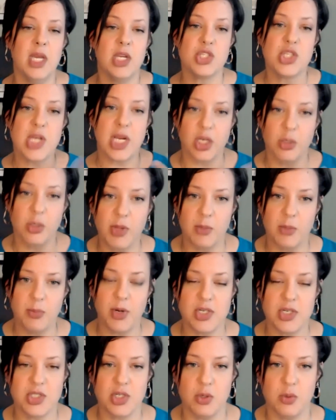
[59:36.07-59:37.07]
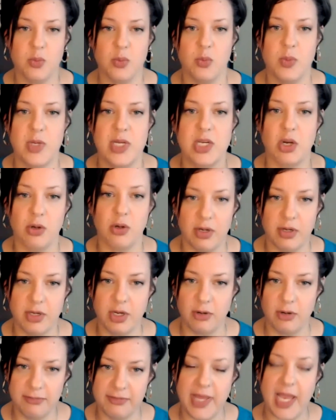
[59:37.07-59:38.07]
check your blood pressure when
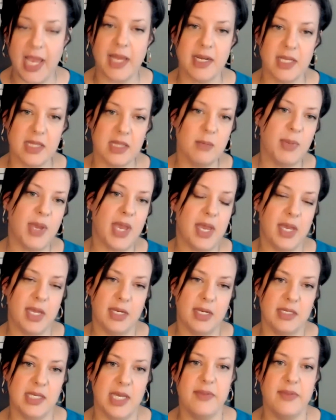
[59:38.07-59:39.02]
you're flat in the bed